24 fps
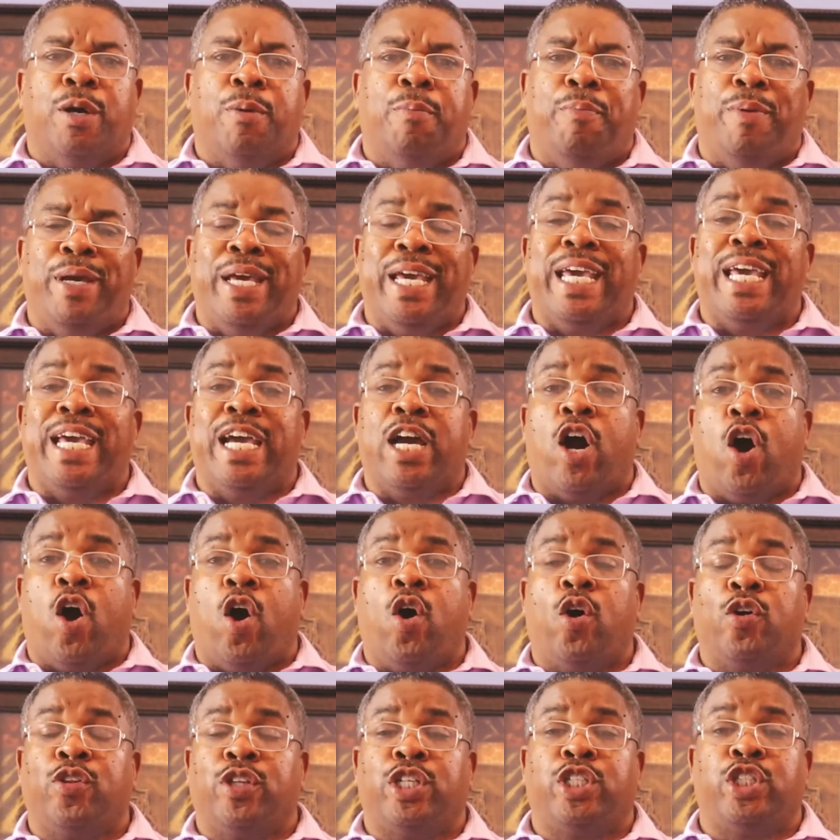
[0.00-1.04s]
being
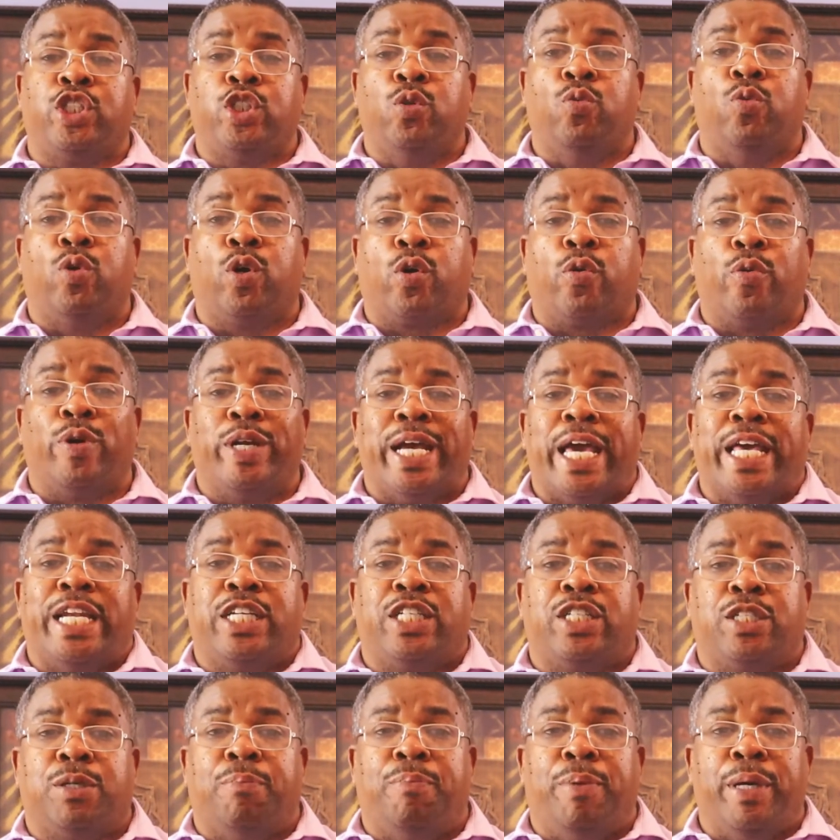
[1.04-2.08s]
all that you were
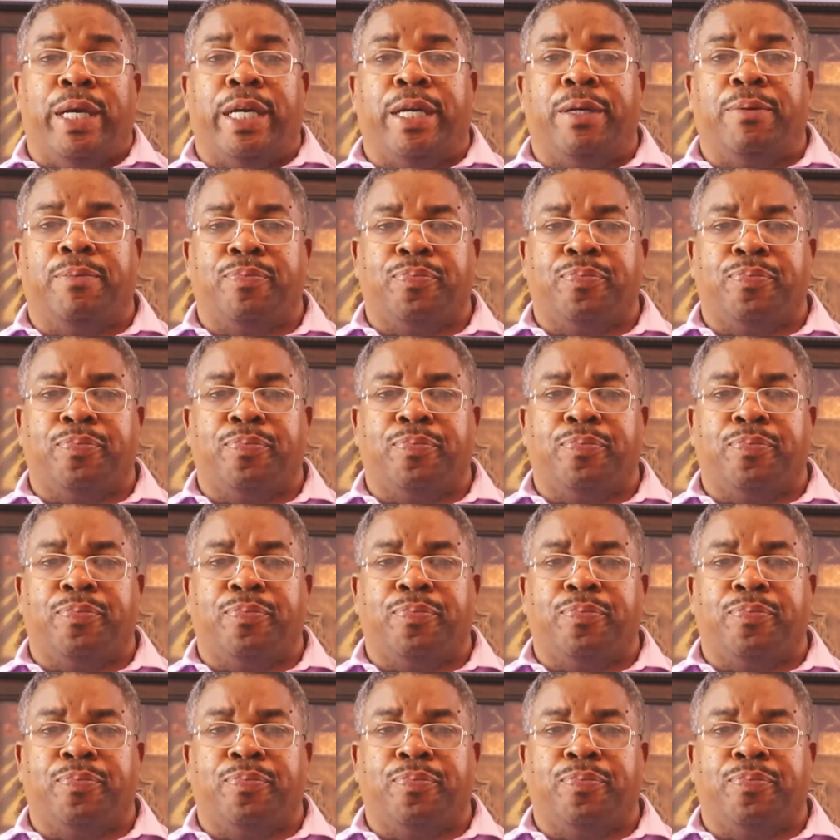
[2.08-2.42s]
created to be.